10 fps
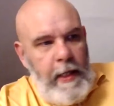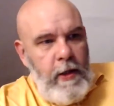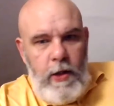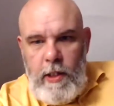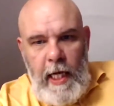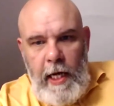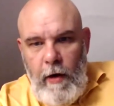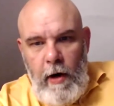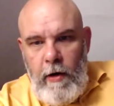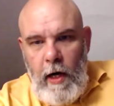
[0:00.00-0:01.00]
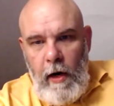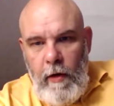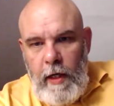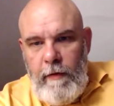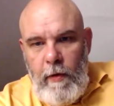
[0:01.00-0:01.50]
just take your own car
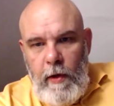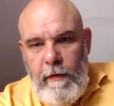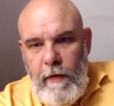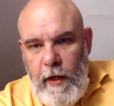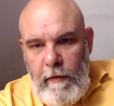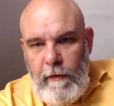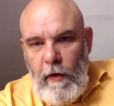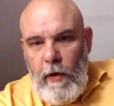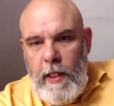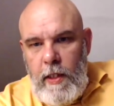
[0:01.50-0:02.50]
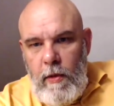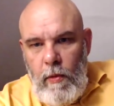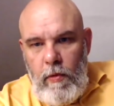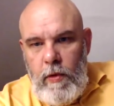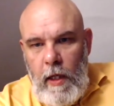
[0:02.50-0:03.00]
on. If you want to fucking fly it into the
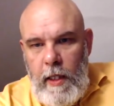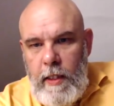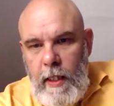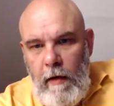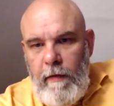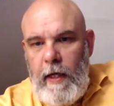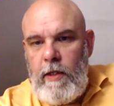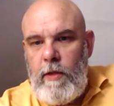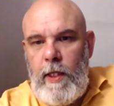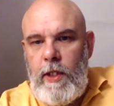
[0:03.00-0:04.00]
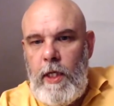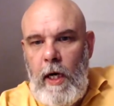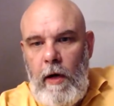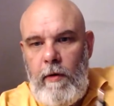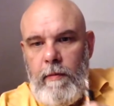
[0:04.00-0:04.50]
wall, knock yourself out and smash your
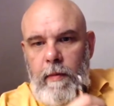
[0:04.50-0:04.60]
car up.